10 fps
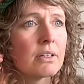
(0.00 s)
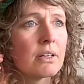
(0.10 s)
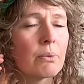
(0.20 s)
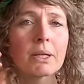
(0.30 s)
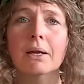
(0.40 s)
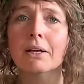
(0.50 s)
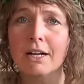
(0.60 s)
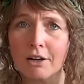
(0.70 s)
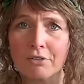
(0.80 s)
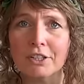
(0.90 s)
when I
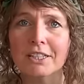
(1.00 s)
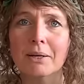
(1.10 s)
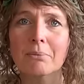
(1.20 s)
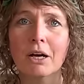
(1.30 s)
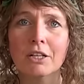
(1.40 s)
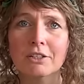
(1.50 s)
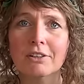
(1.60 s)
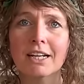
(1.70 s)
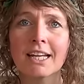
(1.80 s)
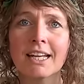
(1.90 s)
cover them under
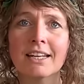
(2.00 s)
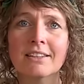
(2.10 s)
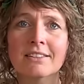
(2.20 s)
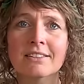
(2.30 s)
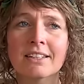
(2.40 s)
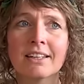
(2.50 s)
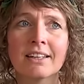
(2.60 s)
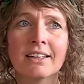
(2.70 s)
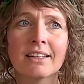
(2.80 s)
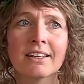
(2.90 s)
a hat,
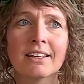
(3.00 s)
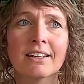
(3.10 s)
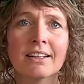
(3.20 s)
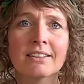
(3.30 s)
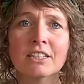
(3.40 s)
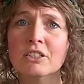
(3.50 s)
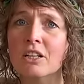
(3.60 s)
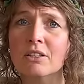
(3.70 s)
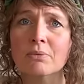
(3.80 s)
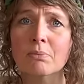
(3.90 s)
there's
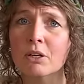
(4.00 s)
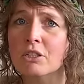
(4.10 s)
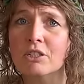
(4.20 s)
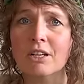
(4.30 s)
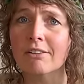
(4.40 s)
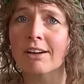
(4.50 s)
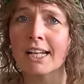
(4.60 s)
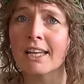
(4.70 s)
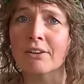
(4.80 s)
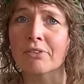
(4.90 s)
not much Sarah
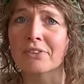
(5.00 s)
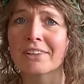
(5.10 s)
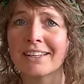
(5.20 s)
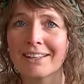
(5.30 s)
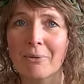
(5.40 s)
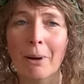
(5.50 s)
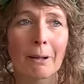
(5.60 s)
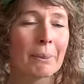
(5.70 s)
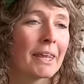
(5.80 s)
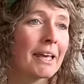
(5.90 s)
left.
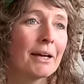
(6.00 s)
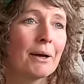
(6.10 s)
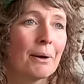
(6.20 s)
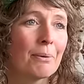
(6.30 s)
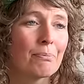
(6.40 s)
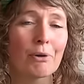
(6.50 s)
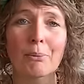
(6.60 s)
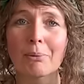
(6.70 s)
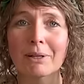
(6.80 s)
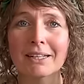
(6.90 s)

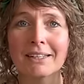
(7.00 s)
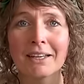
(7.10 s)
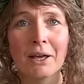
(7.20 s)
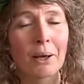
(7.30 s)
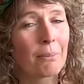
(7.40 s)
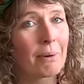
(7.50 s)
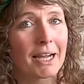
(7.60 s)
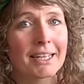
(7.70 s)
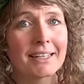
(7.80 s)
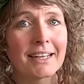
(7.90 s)
Probably
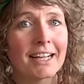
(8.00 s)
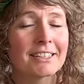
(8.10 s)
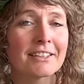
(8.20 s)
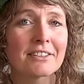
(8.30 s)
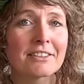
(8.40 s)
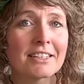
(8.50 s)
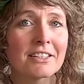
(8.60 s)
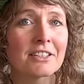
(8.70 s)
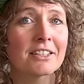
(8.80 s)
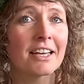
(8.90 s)
my identity
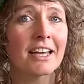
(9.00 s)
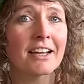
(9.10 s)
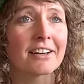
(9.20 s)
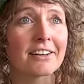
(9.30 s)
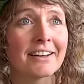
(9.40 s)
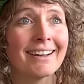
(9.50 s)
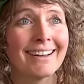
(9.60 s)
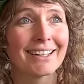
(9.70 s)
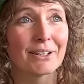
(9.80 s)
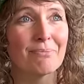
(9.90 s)
is in the hair
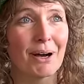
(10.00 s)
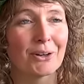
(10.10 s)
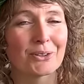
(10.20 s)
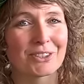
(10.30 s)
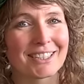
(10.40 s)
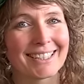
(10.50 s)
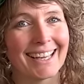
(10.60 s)
the most.